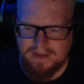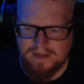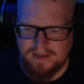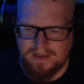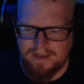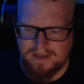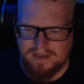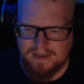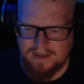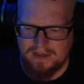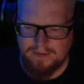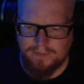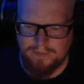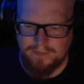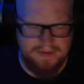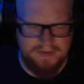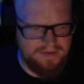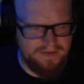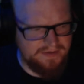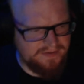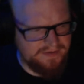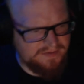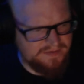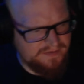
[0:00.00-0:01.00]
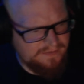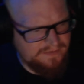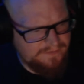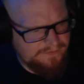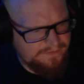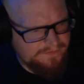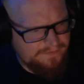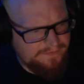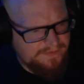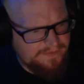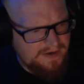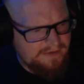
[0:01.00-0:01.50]
Uh, one that's
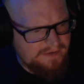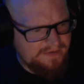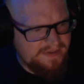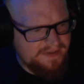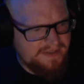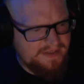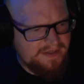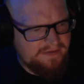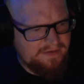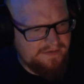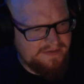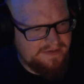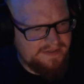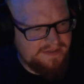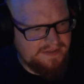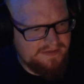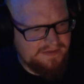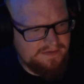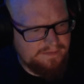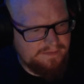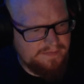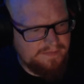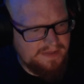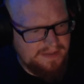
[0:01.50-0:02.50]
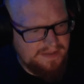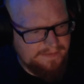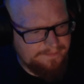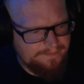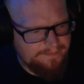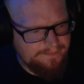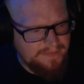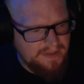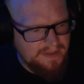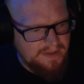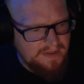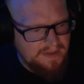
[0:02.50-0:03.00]
very near and dear to me.
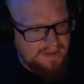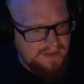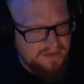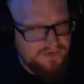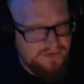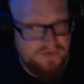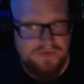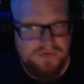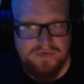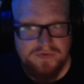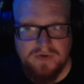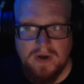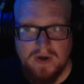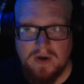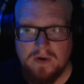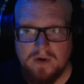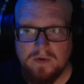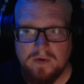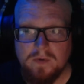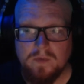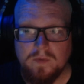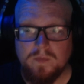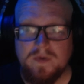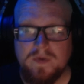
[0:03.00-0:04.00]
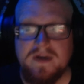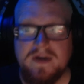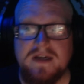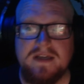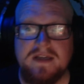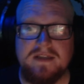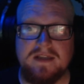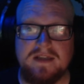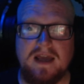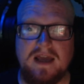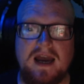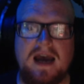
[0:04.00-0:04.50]
So,
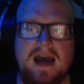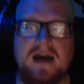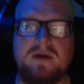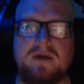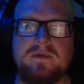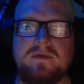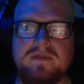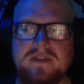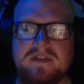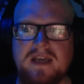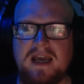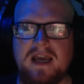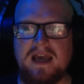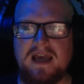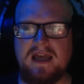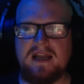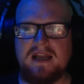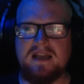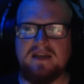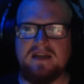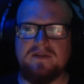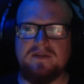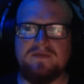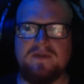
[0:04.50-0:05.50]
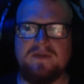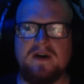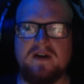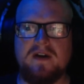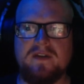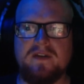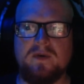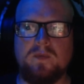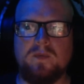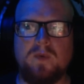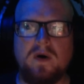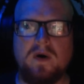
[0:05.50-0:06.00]
without any
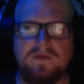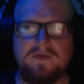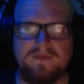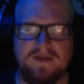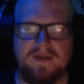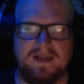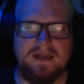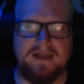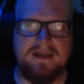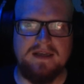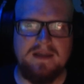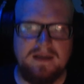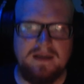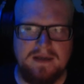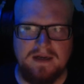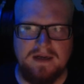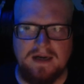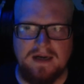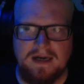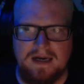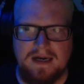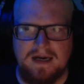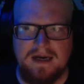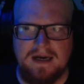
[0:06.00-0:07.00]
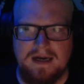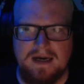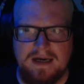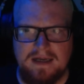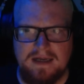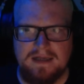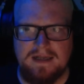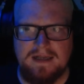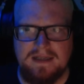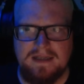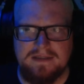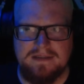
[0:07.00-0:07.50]
further waffling, uh,
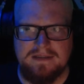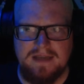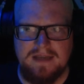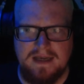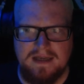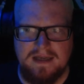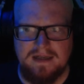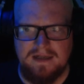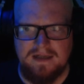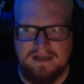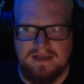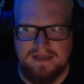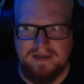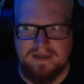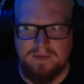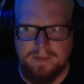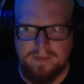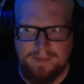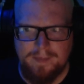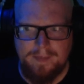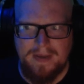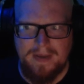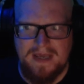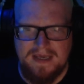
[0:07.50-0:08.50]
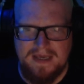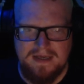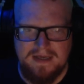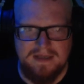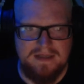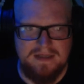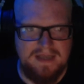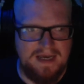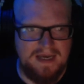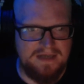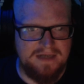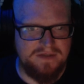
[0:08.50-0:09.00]
let's take a little peek at
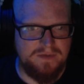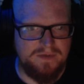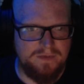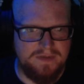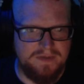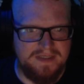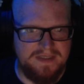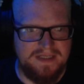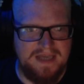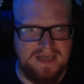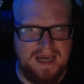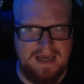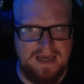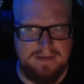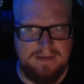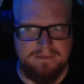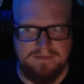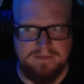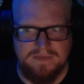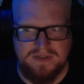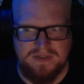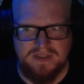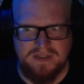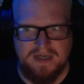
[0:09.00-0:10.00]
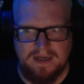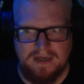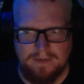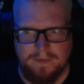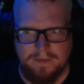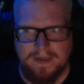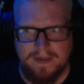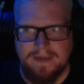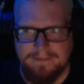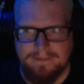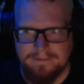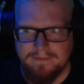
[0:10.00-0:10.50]
the actual game, shall
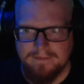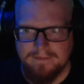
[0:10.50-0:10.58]
we?